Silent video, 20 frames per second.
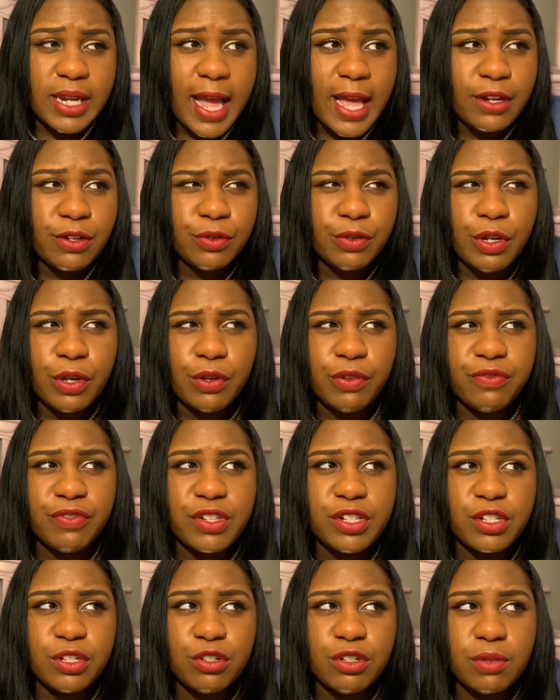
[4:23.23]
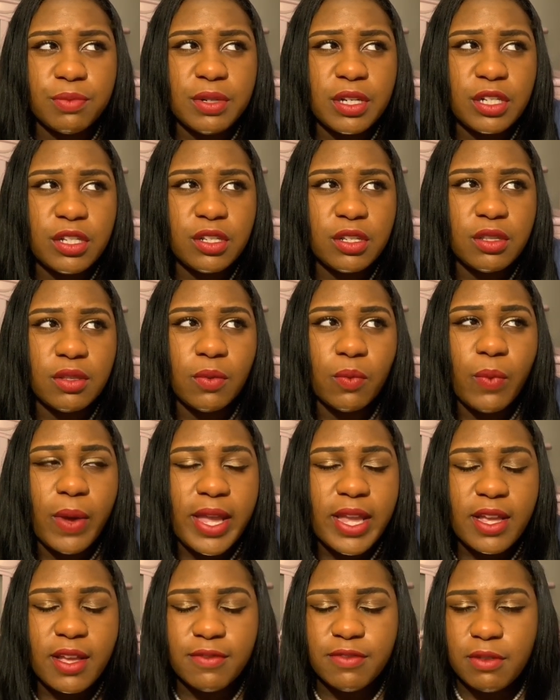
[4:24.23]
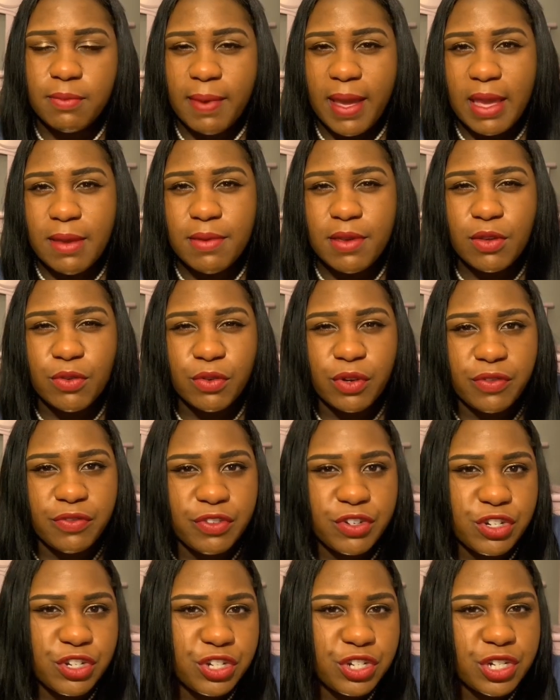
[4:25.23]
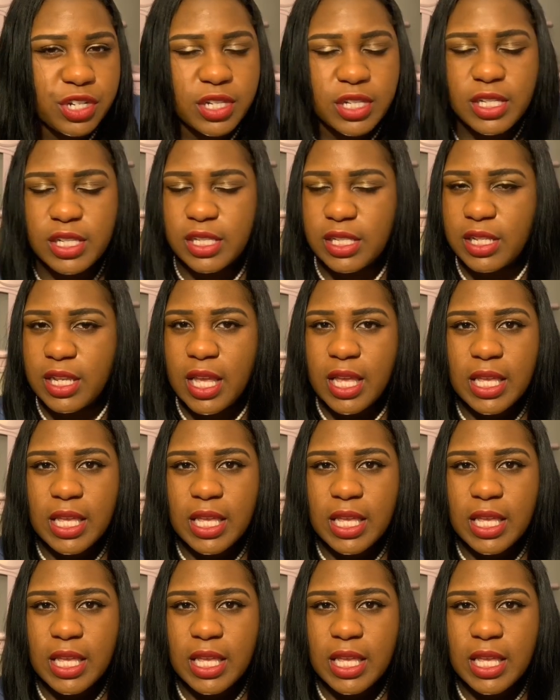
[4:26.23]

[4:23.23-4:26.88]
I don't know if it's attributed to the weight of the baby or if it's just